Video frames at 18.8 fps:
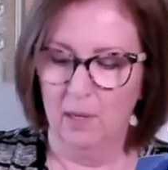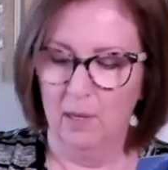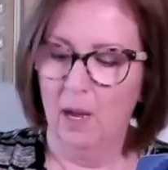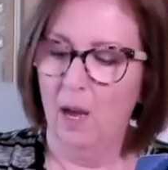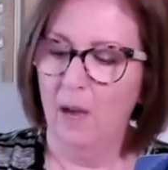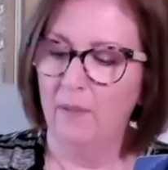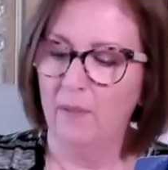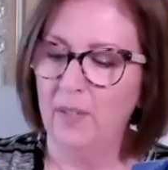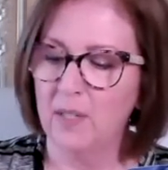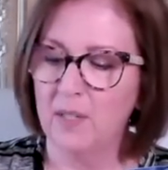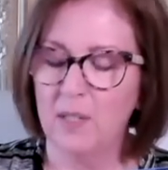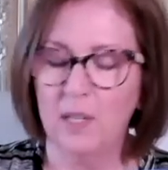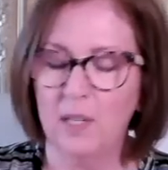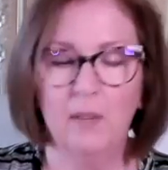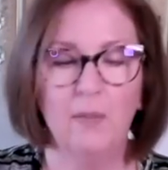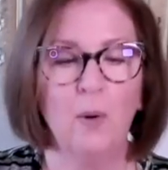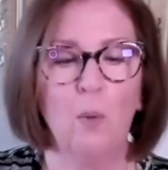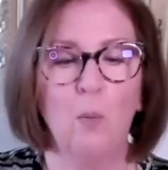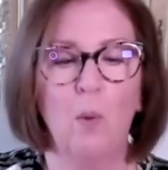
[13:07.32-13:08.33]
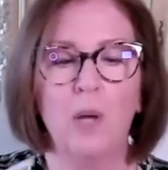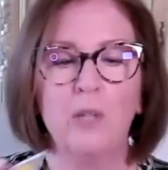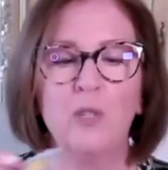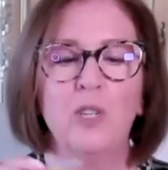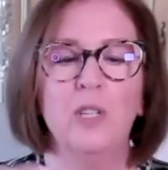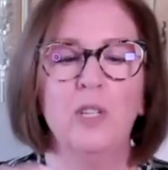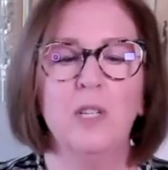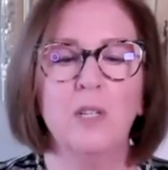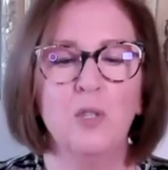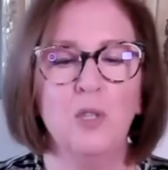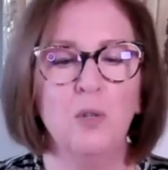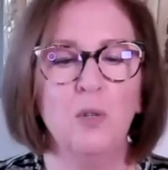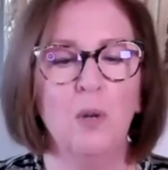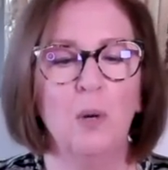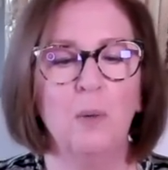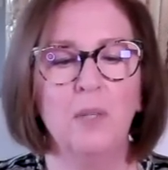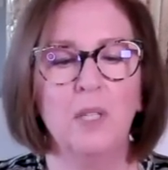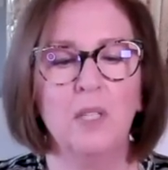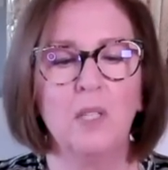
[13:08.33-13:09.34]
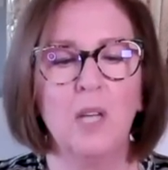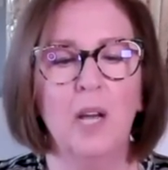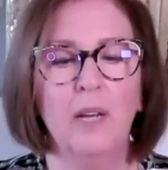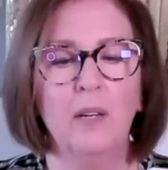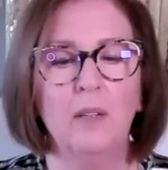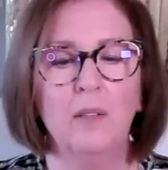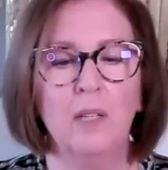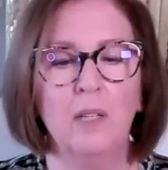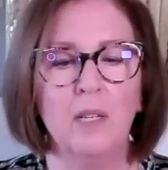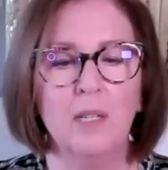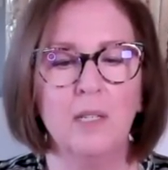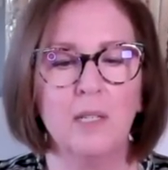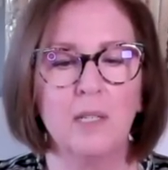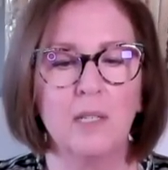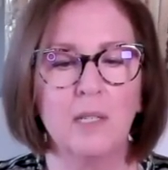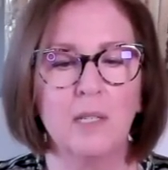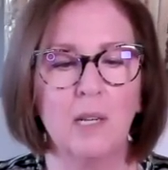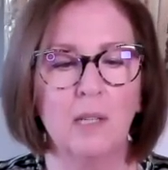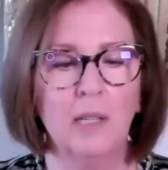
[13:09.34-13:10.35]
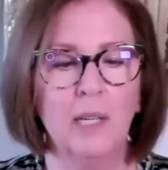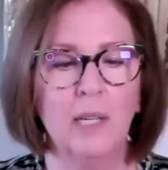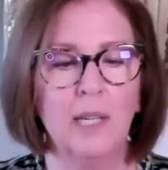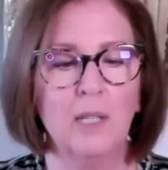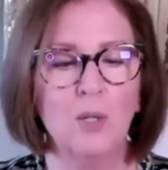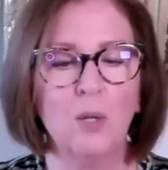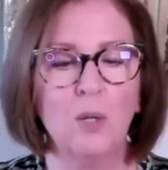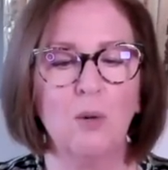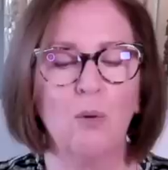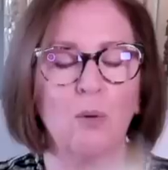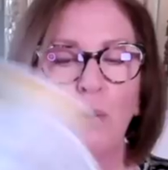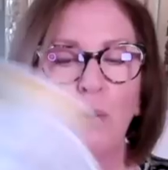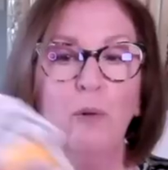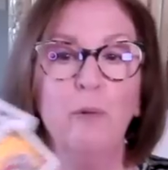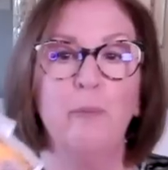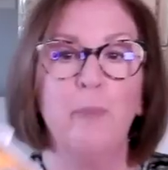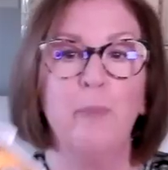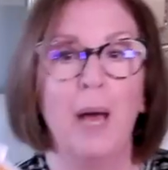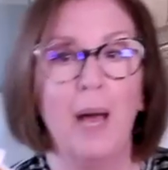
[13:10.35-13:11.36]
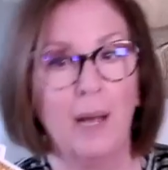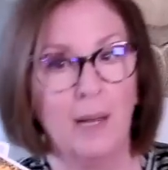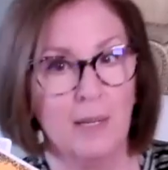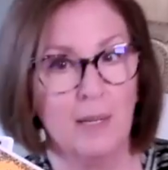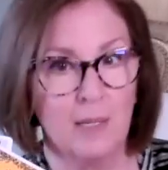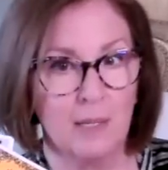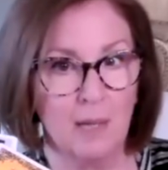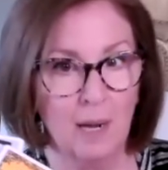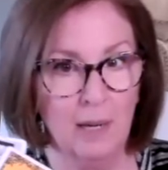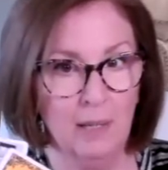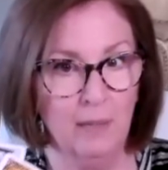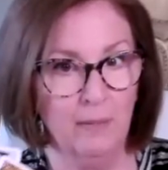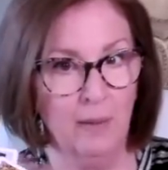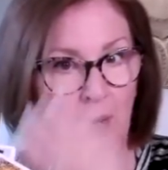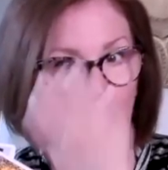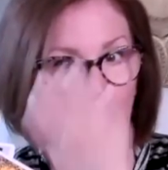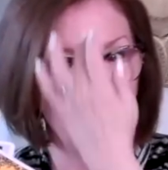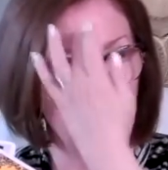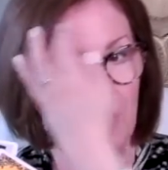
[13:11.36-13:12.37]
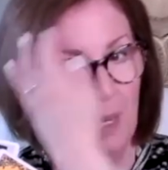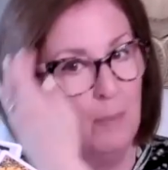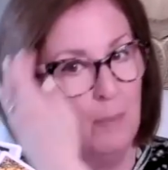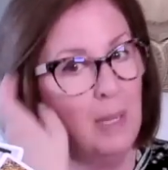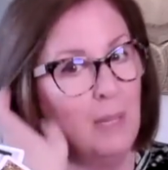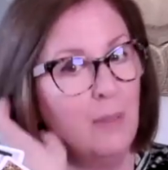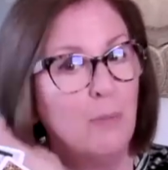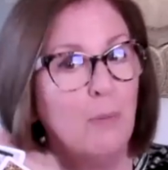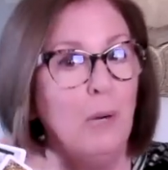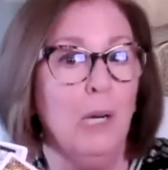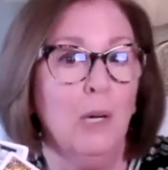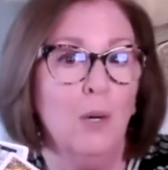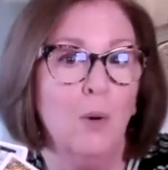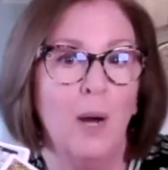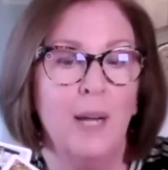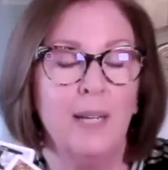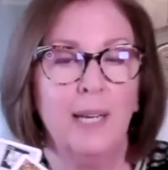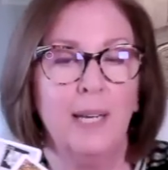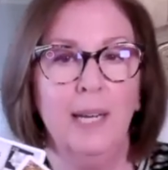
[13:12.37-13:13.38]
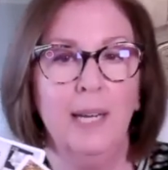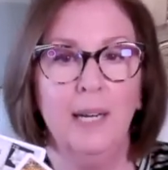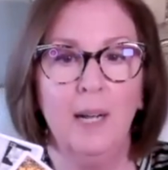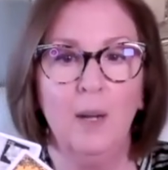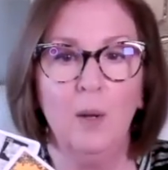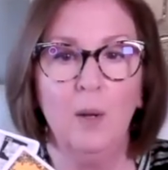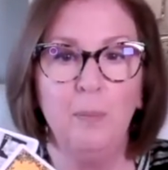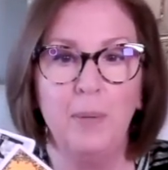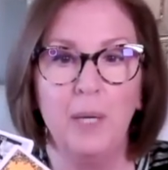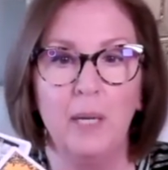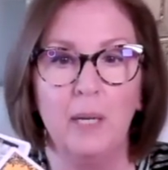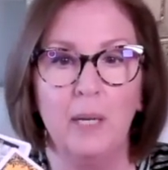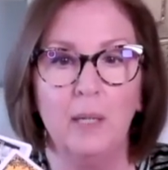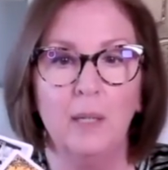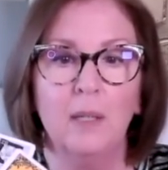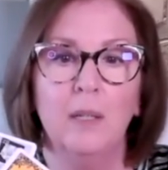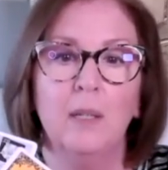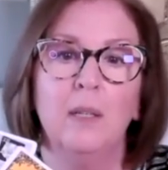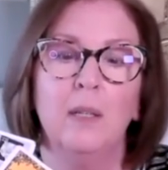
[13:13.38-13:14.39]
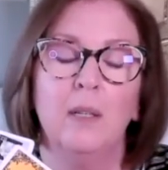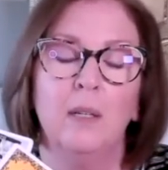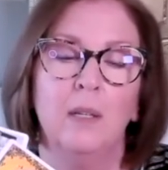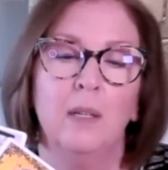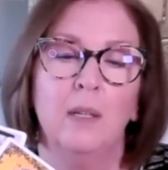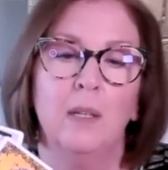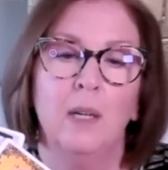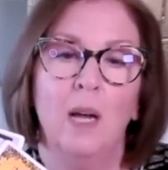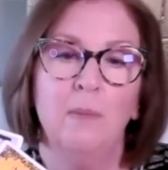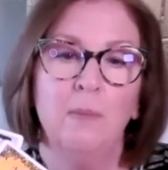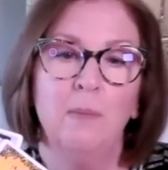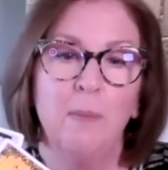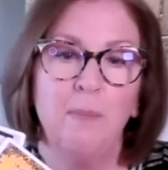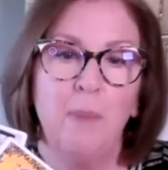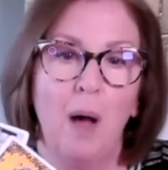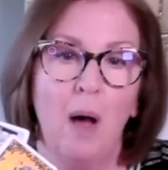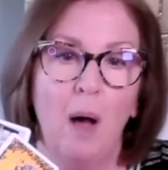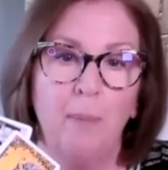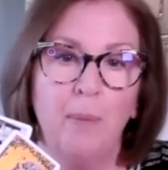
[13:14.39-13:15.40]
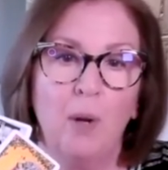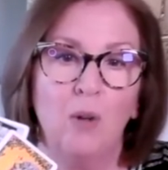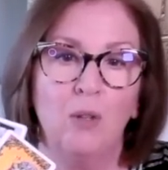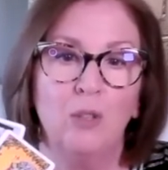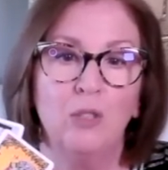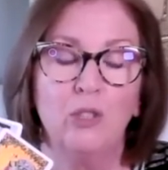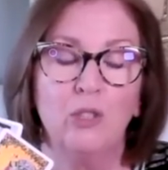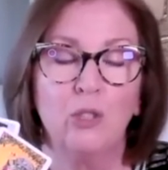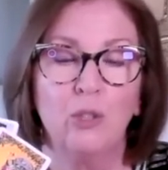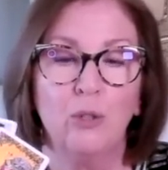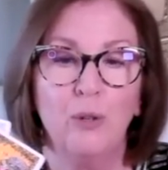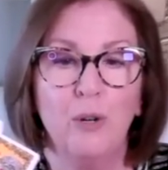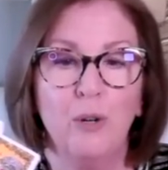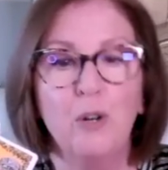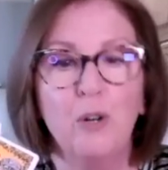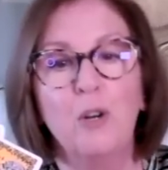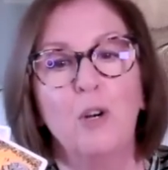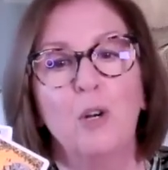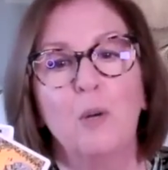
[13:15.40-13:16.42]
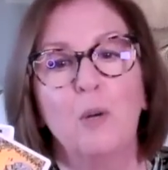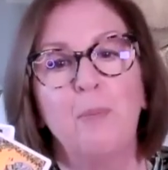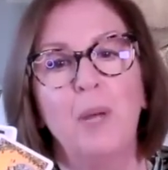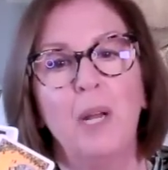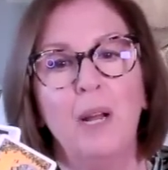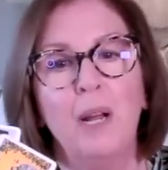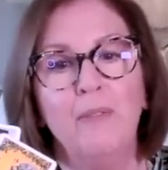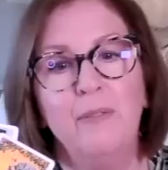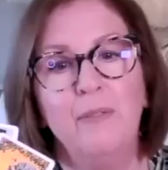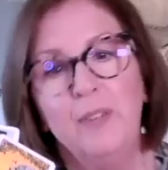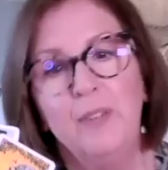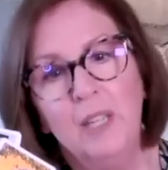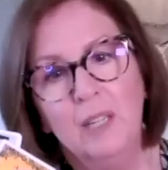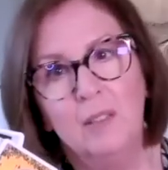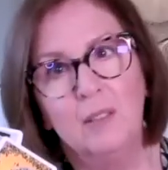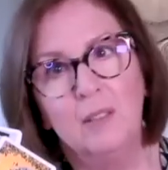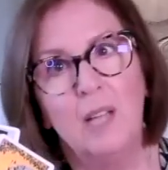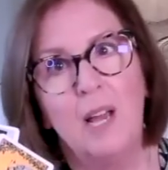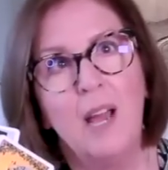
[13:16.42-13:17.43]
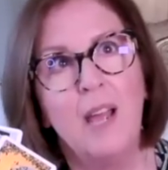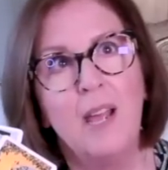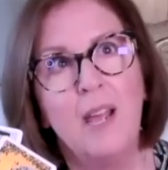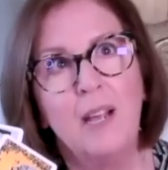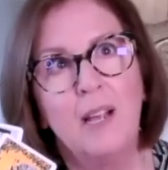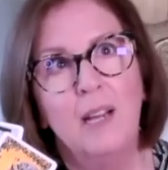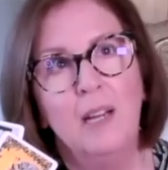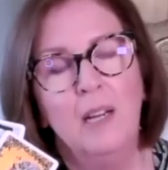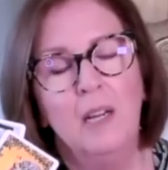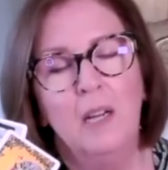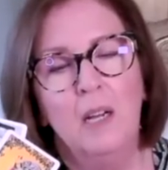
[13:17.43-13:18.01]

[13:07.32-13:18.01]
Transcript: Obviously, if you're watching this, you know what the title is. Stella gets her groove back is kind of how it's coming through. I can't help it. I'm a pop culture nerd, but I feel like